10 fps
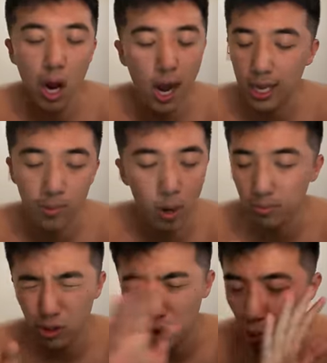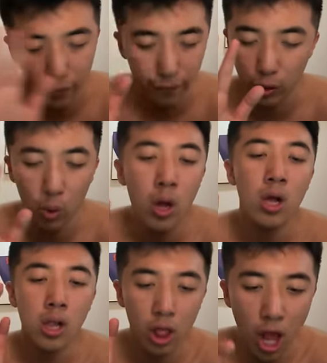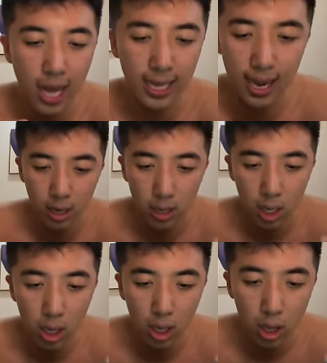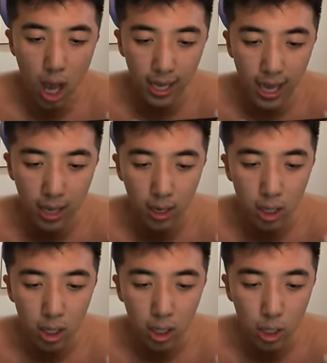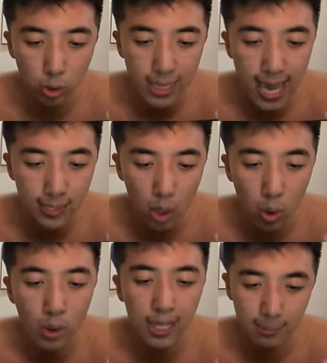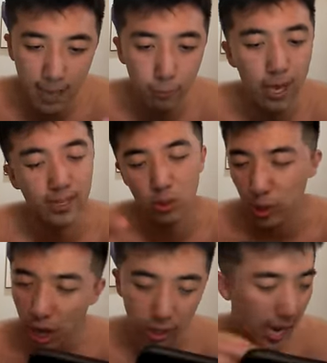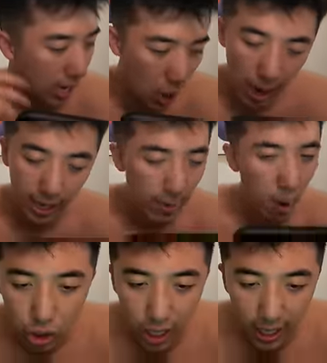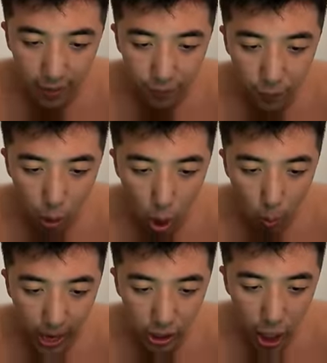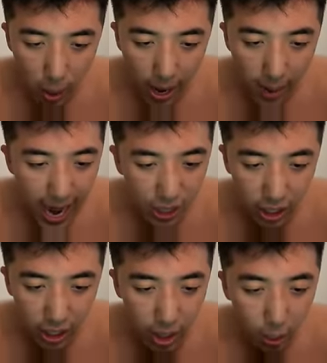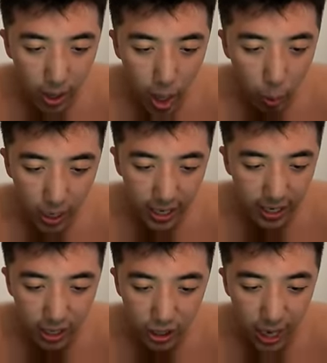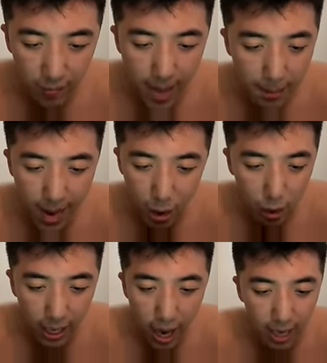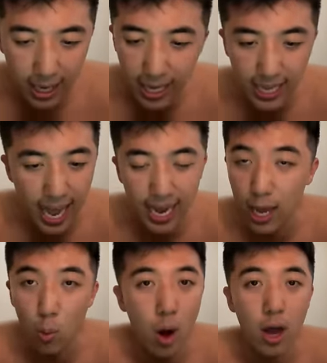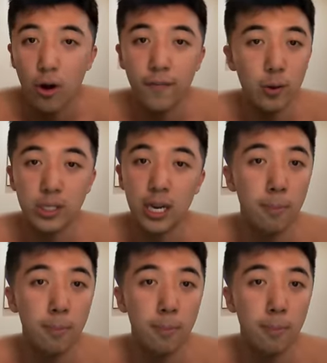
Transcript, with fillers: All right, come on. Screw the flu. Lock in. Lock in. Lou Sasso. Let's make plays. Three-yard gain. All right, come on. gotta get in field goal range. All right. Actually, you know what? No, we need a touchdown. That man, Erling Haaland, he can't hit water if he was in a